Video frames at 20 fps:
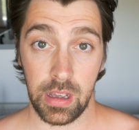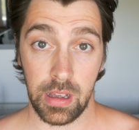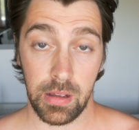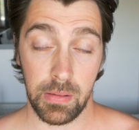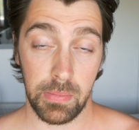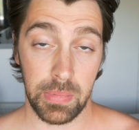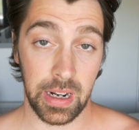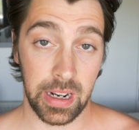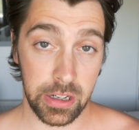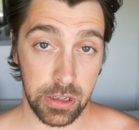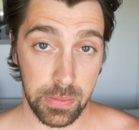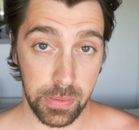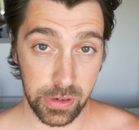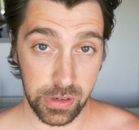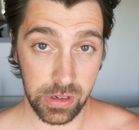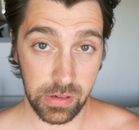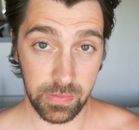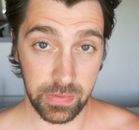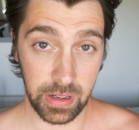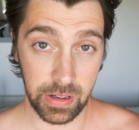planche
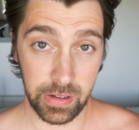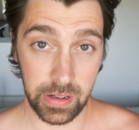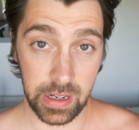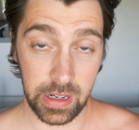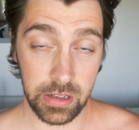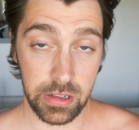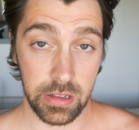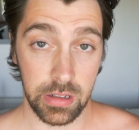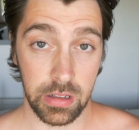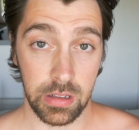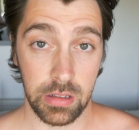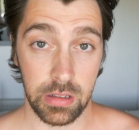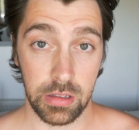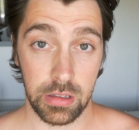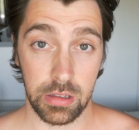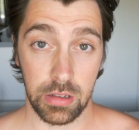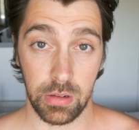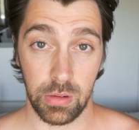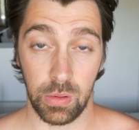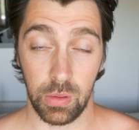push-up
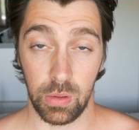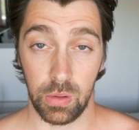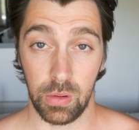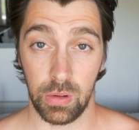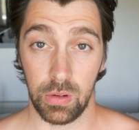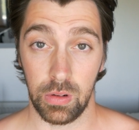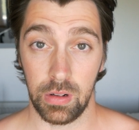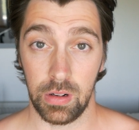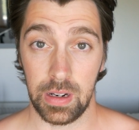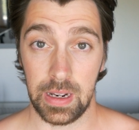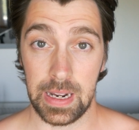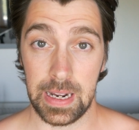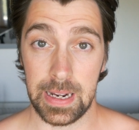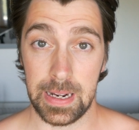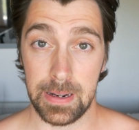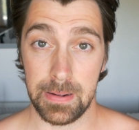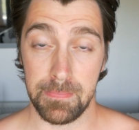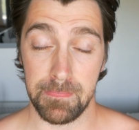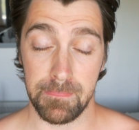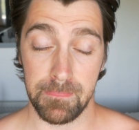variations or
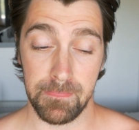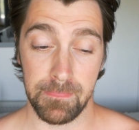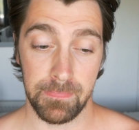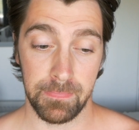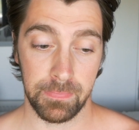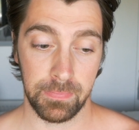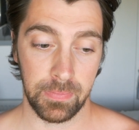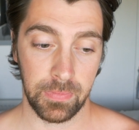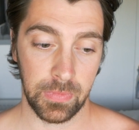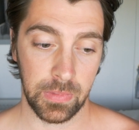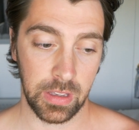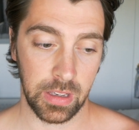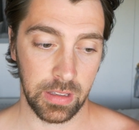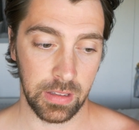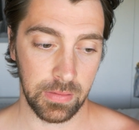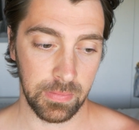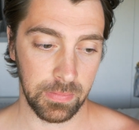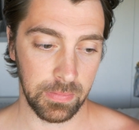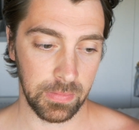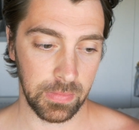
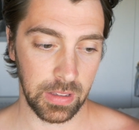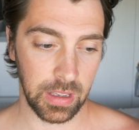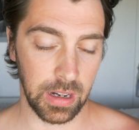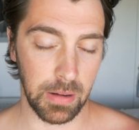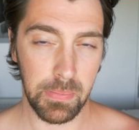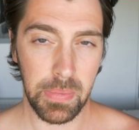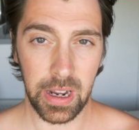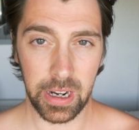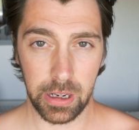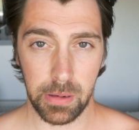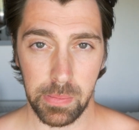kind of pike